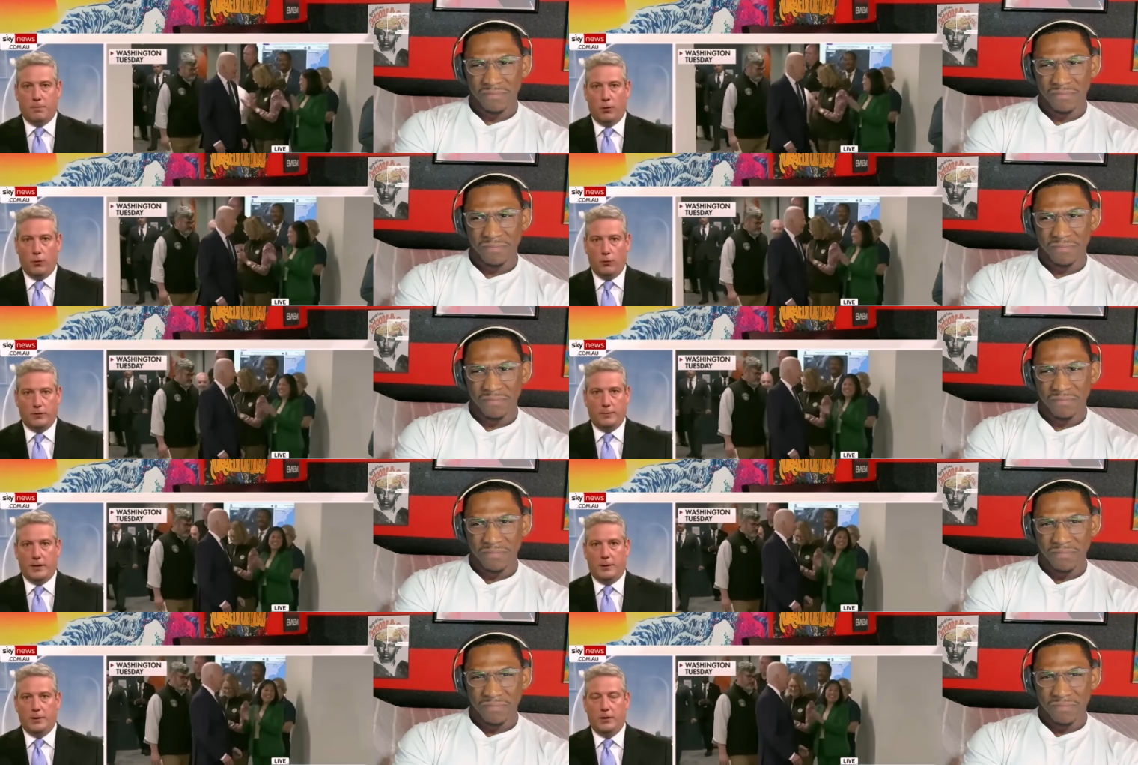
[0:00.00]
Speaker 1: the polls. I
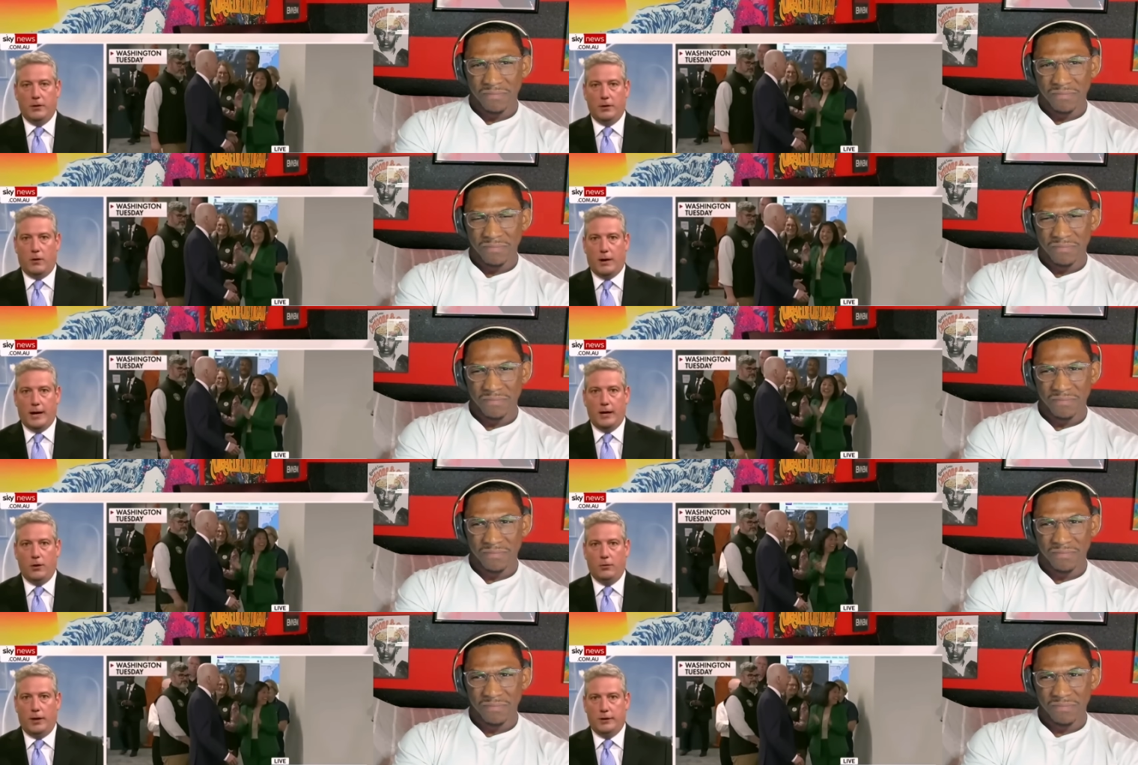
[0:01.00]
mean, I'm here in
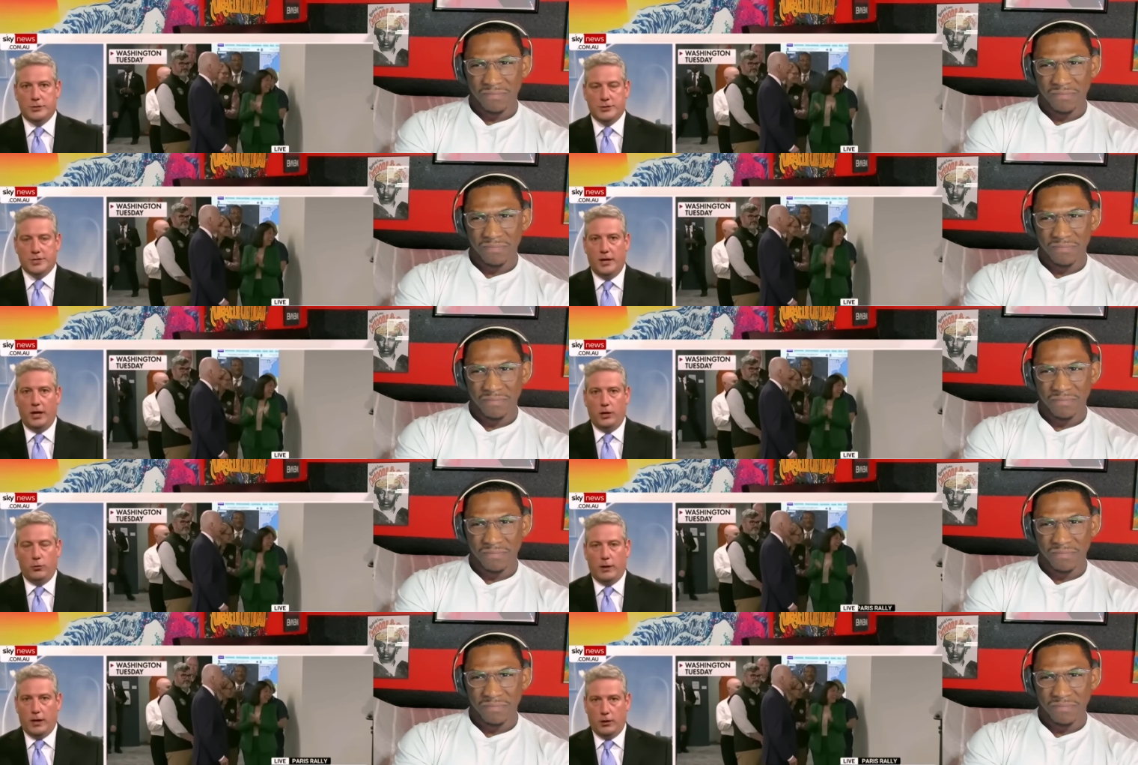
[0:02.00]
Ohio. Like, just
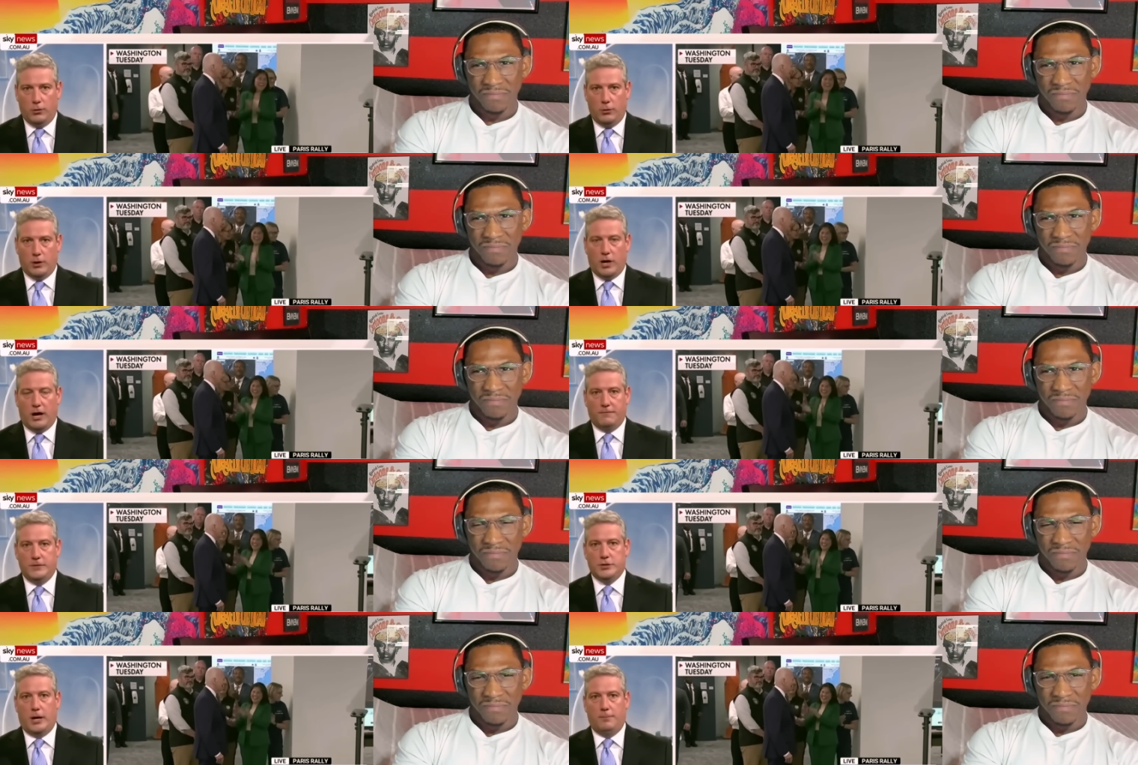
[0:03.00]
you can't go to a
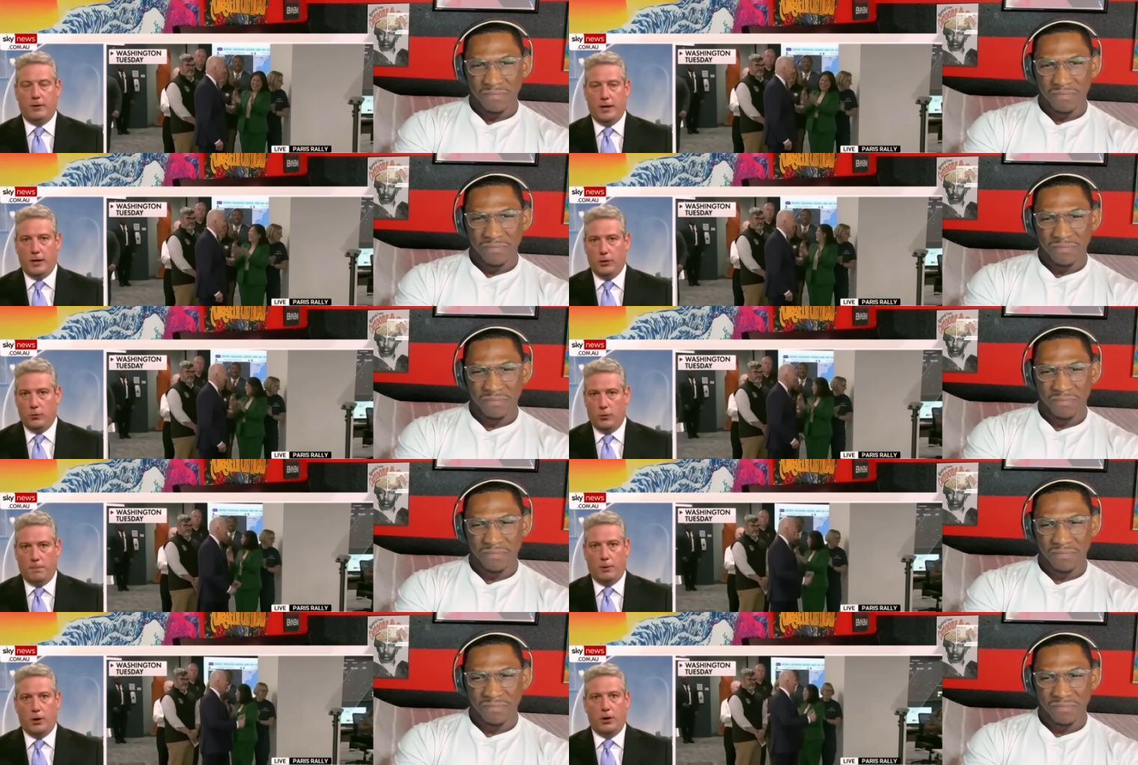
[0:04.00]
coffee shop. You can't go to
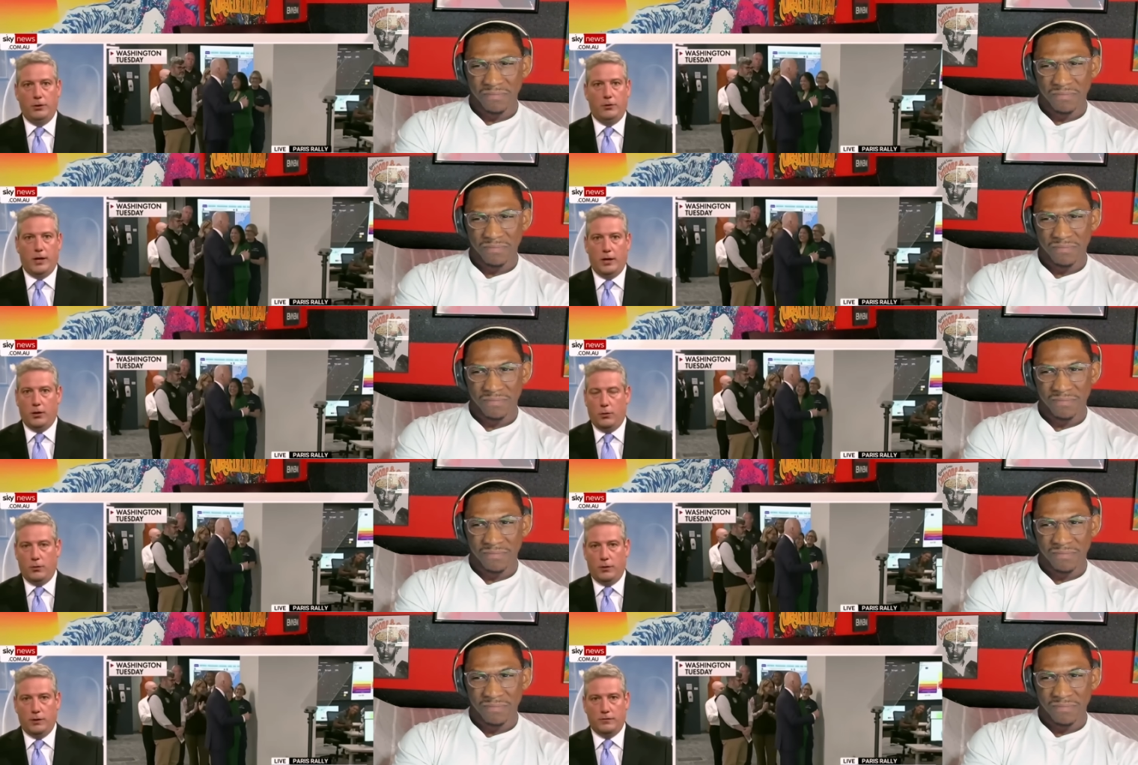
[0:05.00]
a bar. You can't go
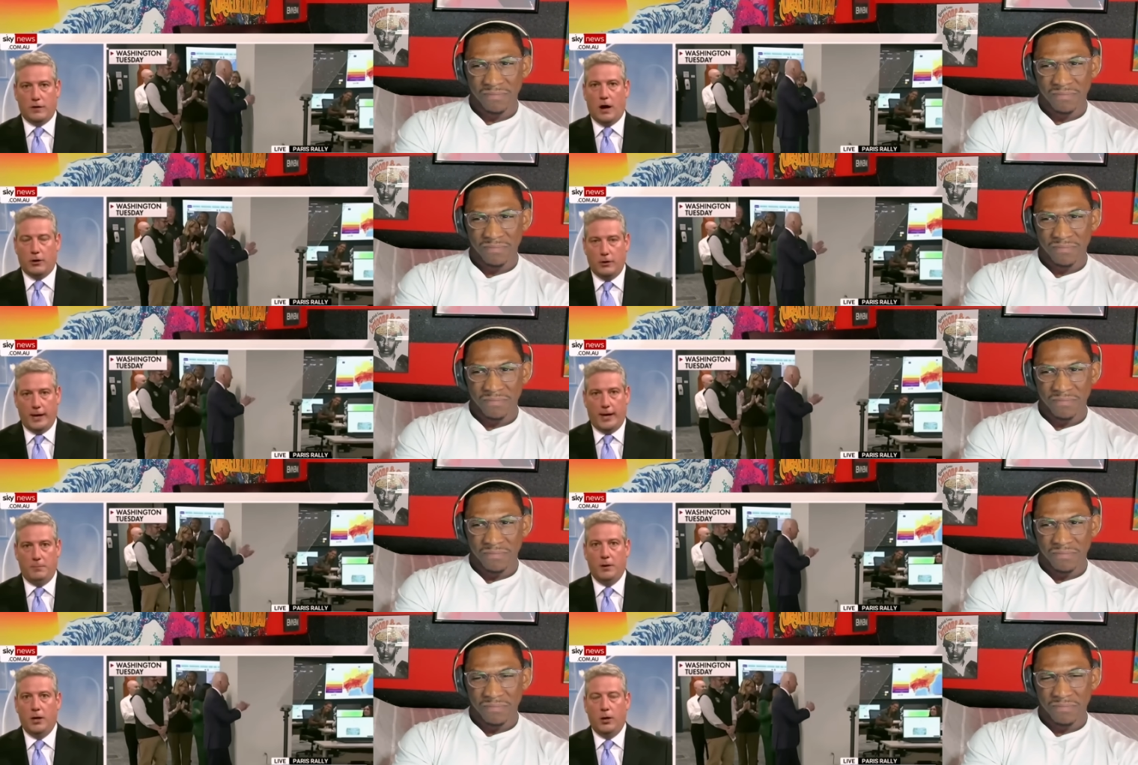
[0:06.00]
to a soccer
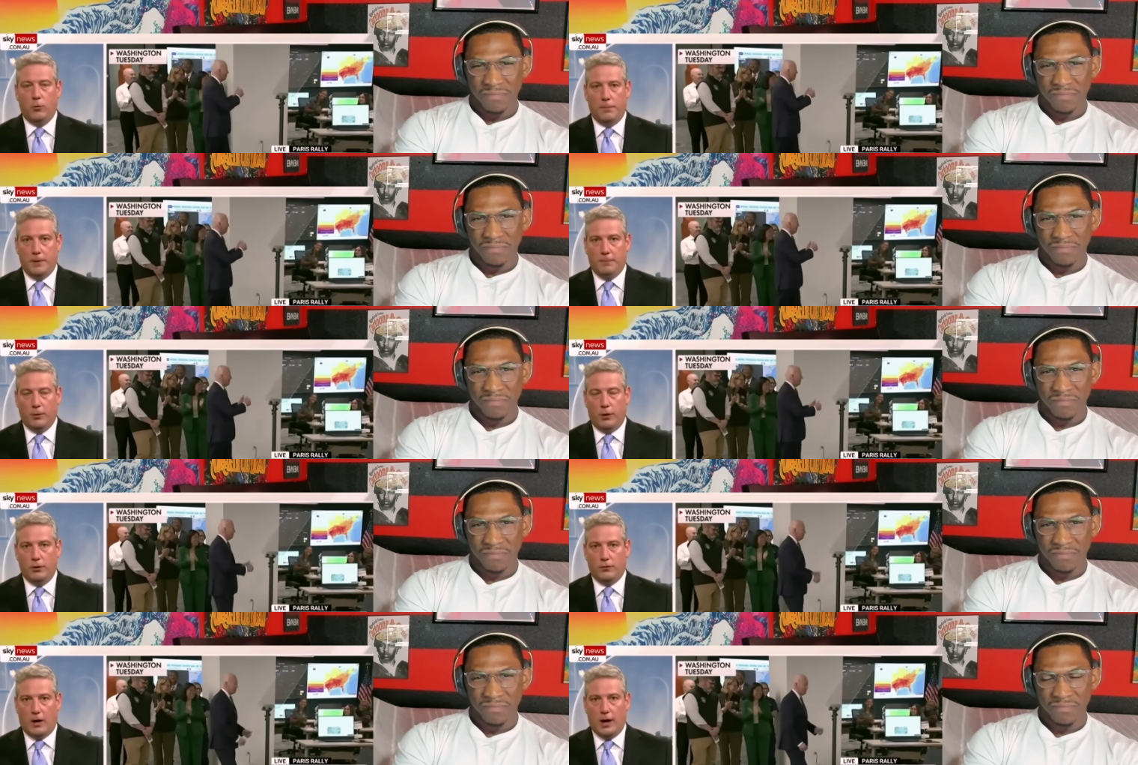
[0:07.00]
game where people
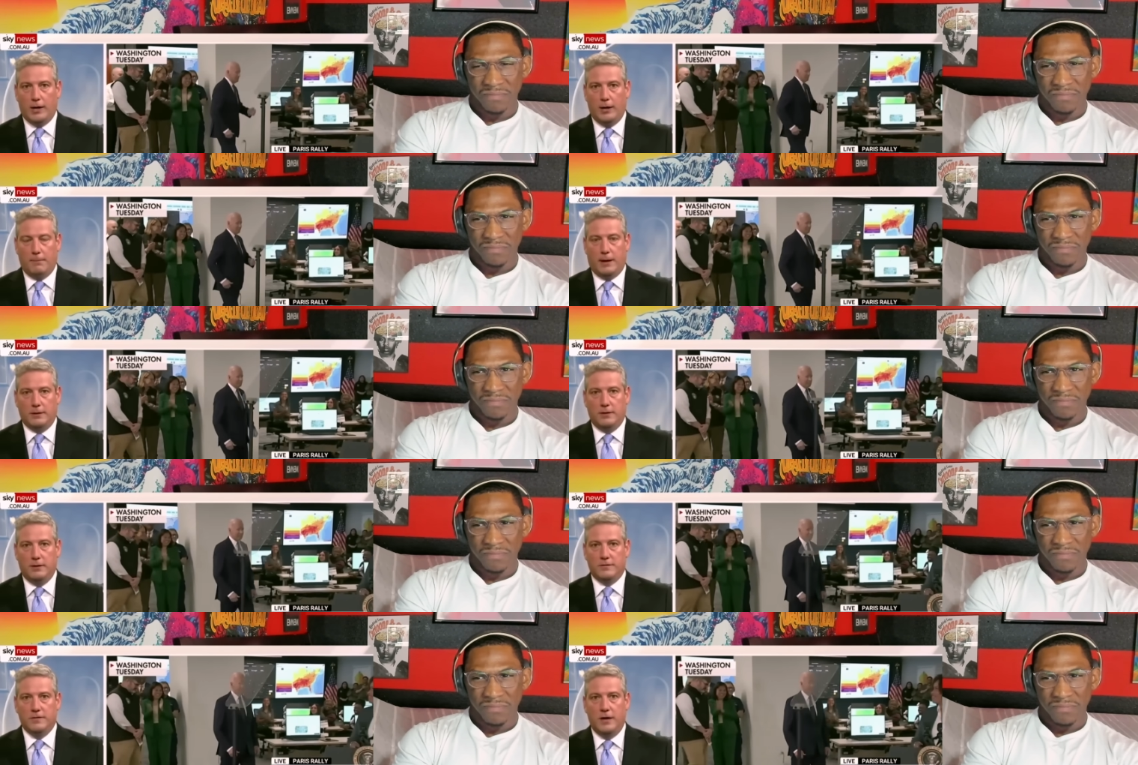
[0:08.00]
aren't talking about
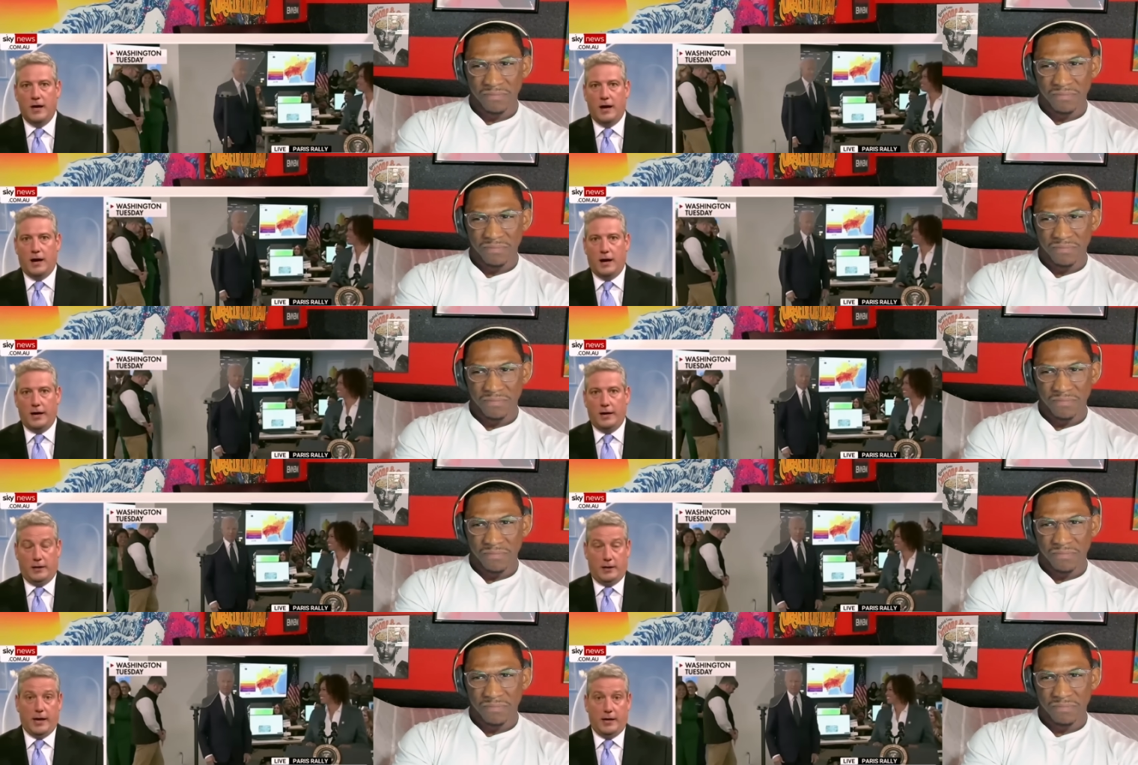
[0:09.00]
this uh,
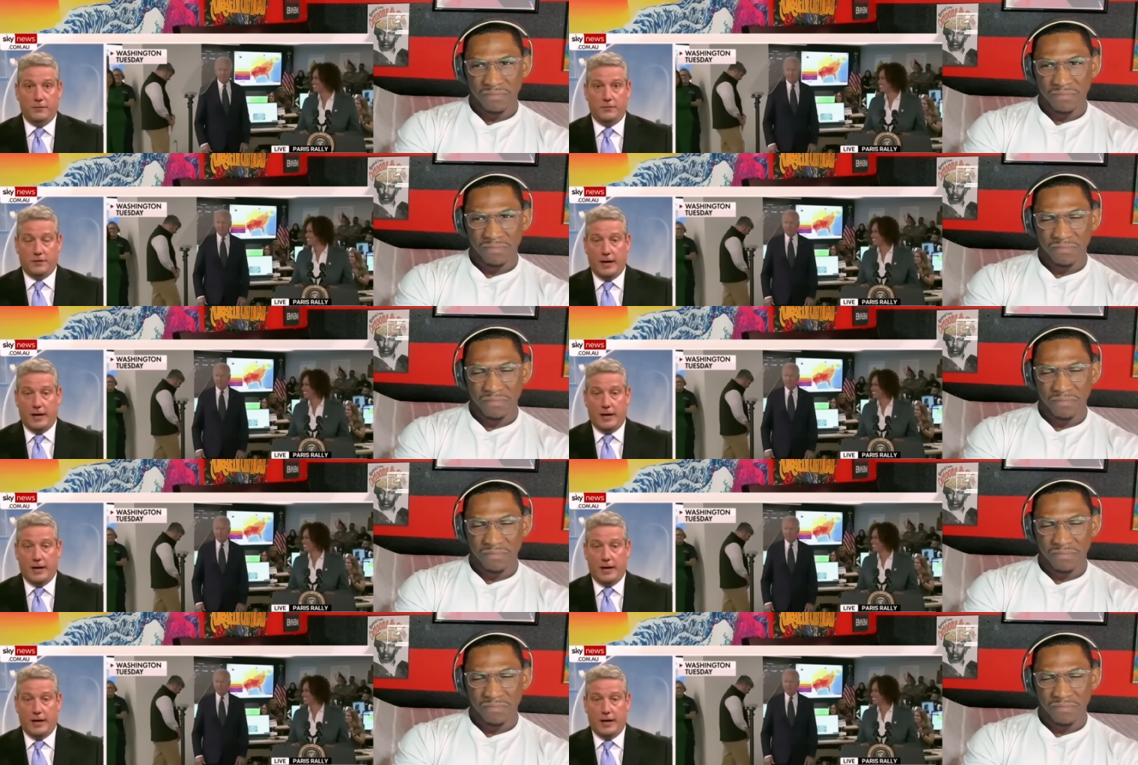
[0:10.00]
in a negative